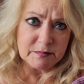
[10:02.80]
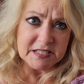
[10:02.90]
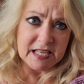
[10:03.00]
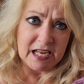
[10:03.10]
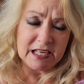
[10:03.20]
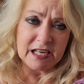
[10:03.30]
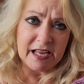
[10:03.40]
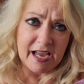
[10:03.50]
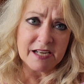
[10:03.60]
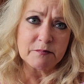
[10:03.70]
skein I
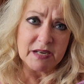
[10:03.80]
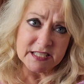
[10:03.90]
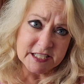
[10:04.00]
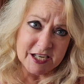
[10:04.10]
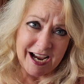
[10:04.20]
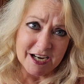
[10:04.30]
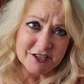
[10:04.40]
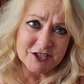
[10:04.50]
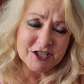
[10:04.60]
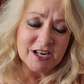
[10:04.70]
had in my
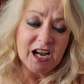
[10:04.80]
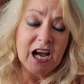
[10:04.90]
stash.